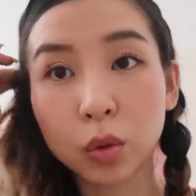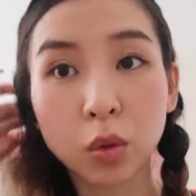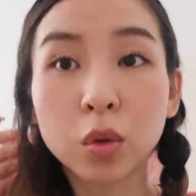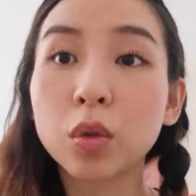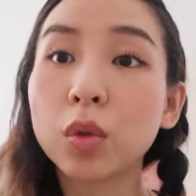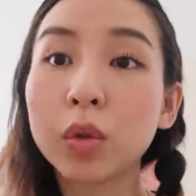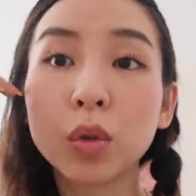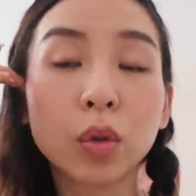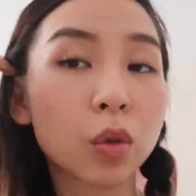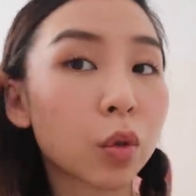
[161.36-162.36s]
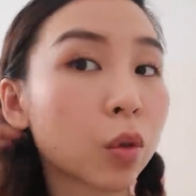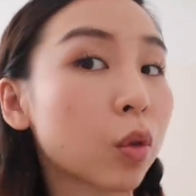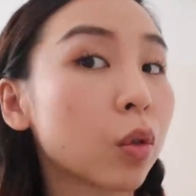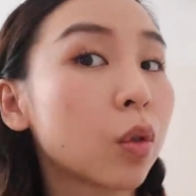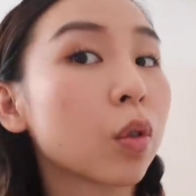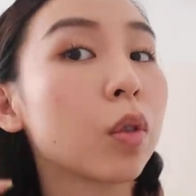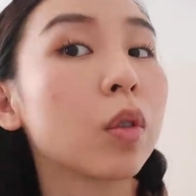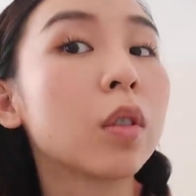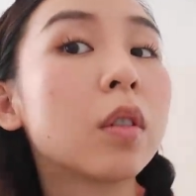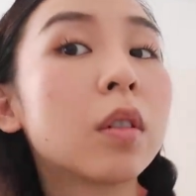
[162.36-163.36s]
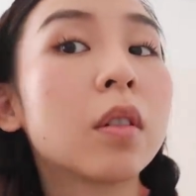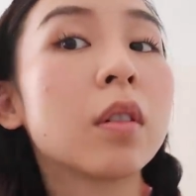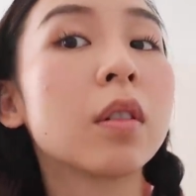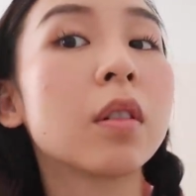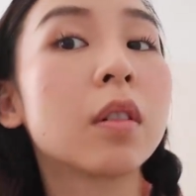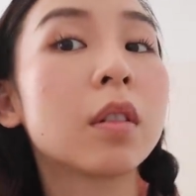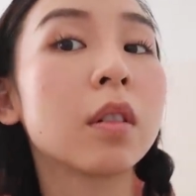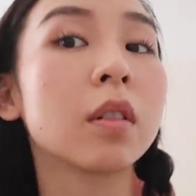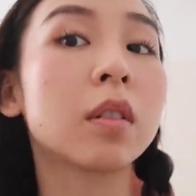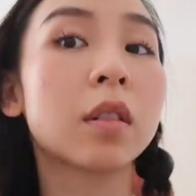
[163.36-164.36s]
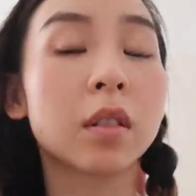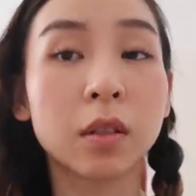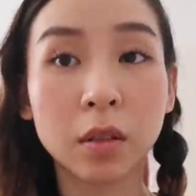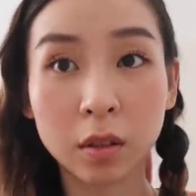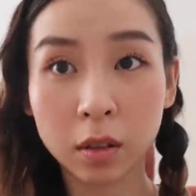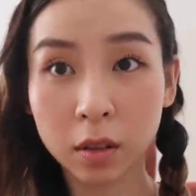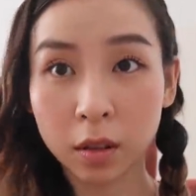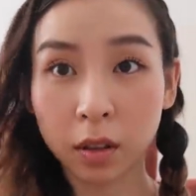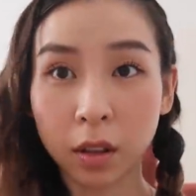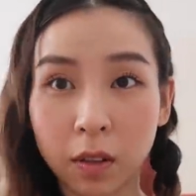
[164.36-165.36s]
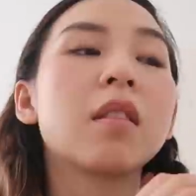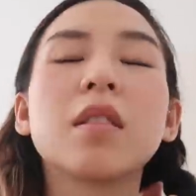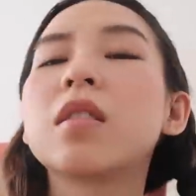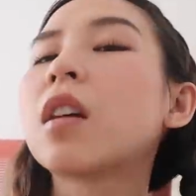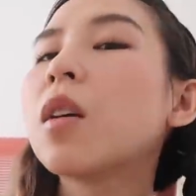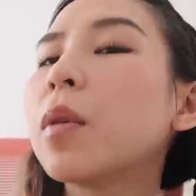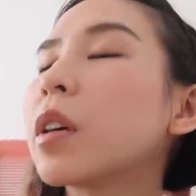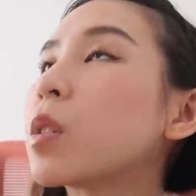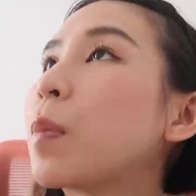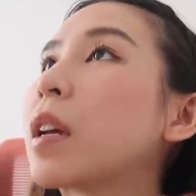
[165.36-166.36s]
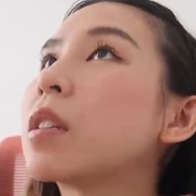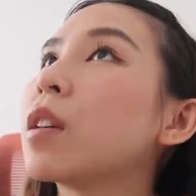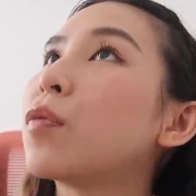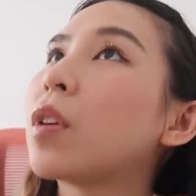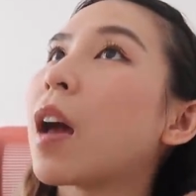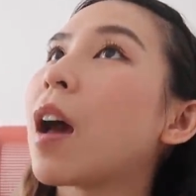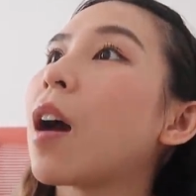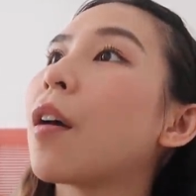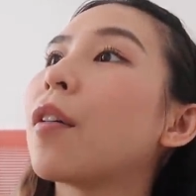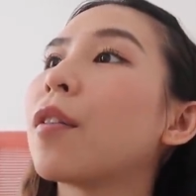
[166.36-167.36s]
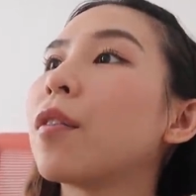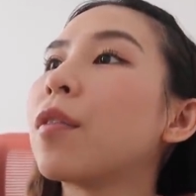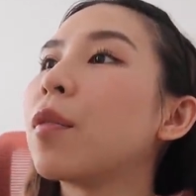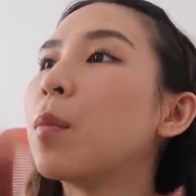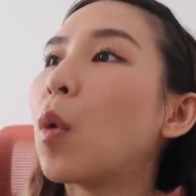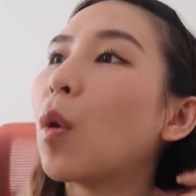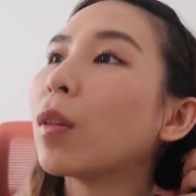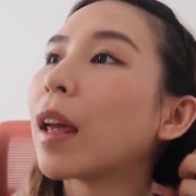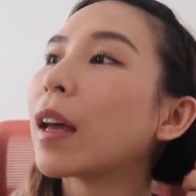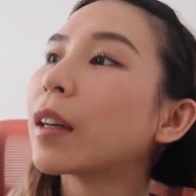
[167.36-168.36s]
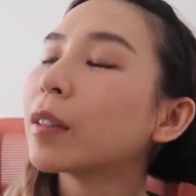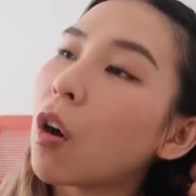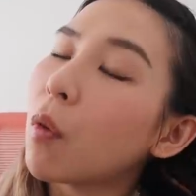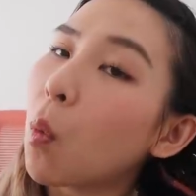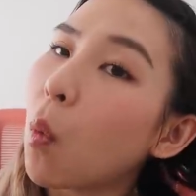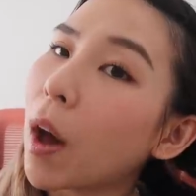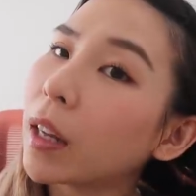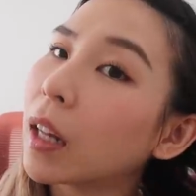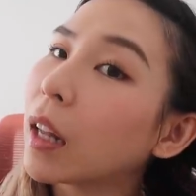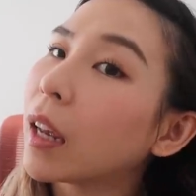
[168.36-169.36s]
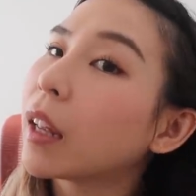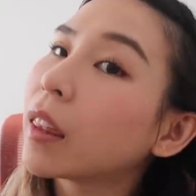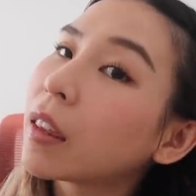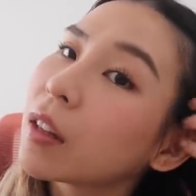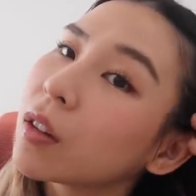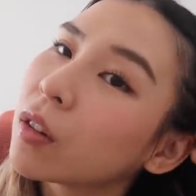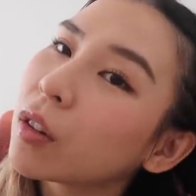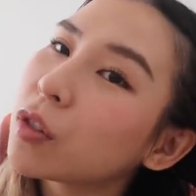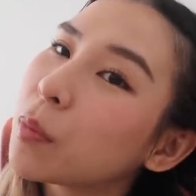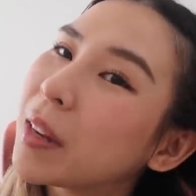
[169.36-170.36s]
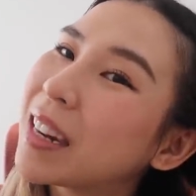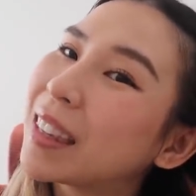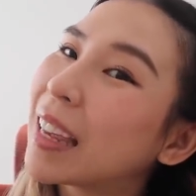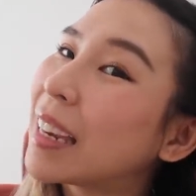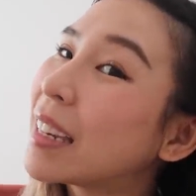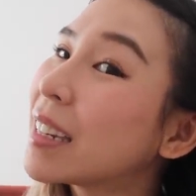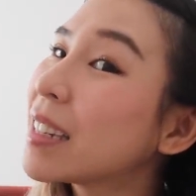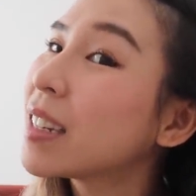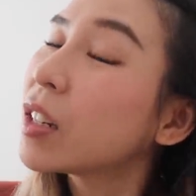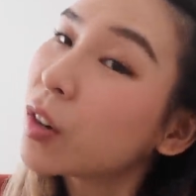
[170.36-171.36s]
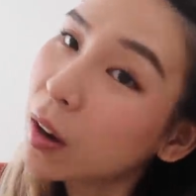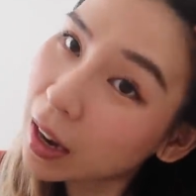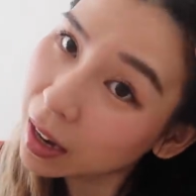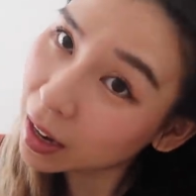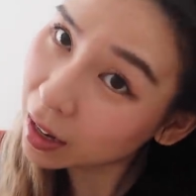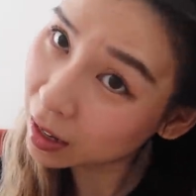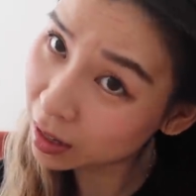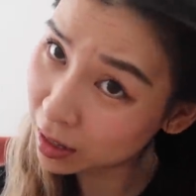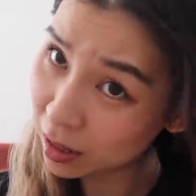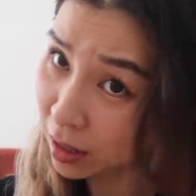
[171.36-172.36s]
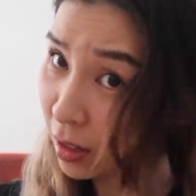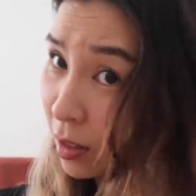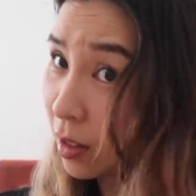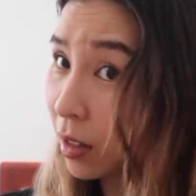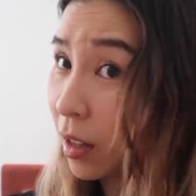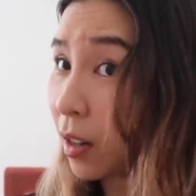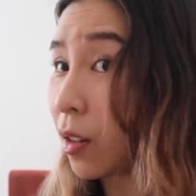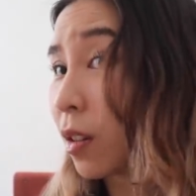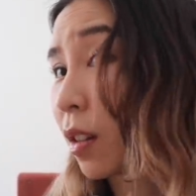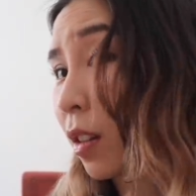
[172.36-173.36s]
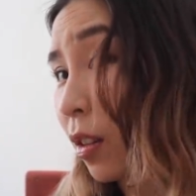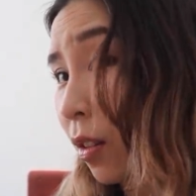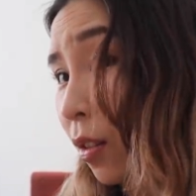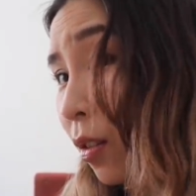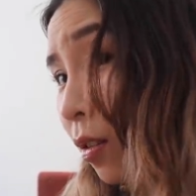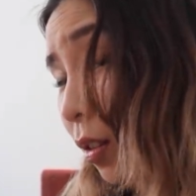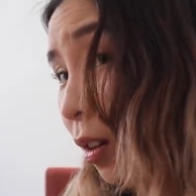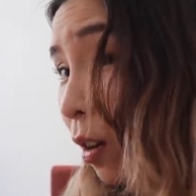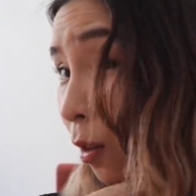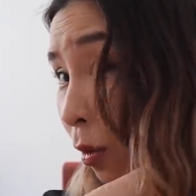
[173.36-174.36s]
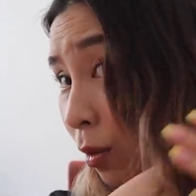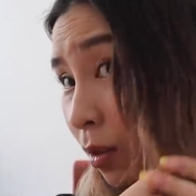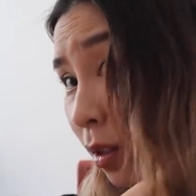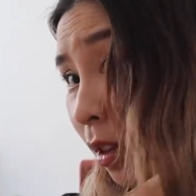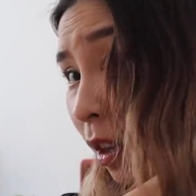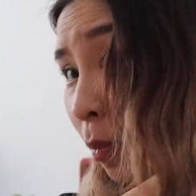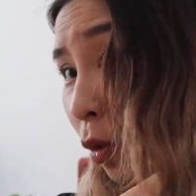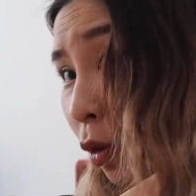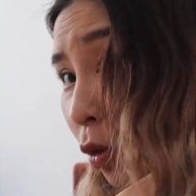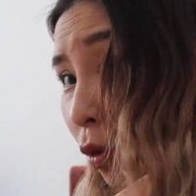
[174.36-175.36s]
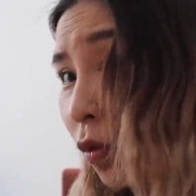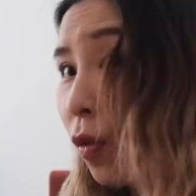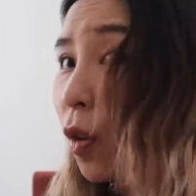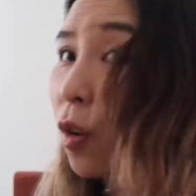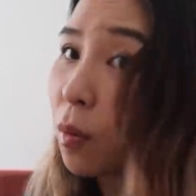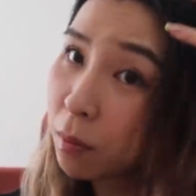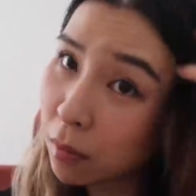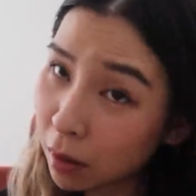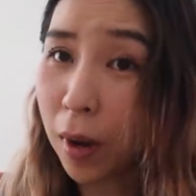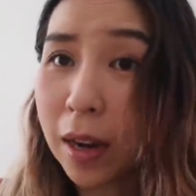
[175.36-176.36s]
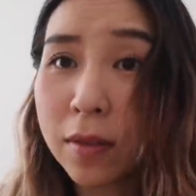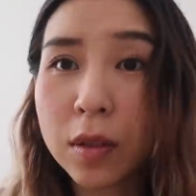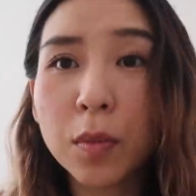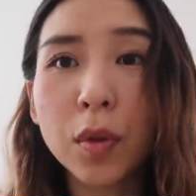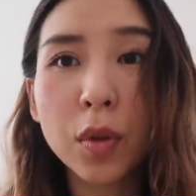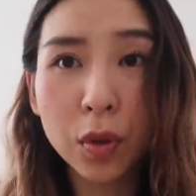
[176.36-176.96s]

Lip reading: Gives me some texture, volume, and it's just so easy to do. The style works best if you have more like of a one length, not too many layers in your hair, so then the curls are more uniform, the waves are more